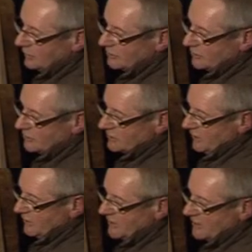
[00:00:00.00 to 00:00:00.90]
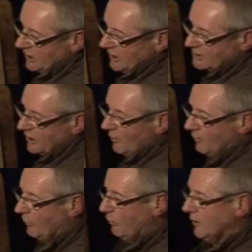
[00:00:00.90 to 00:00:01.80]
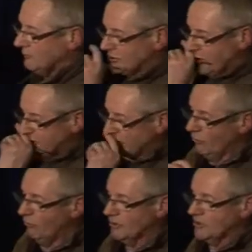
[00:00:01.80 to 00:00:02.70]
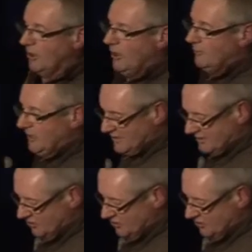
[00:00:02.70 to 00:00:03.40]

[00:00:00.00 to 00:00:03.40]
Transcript: Just at this stage. But what I'm trying to do all the time is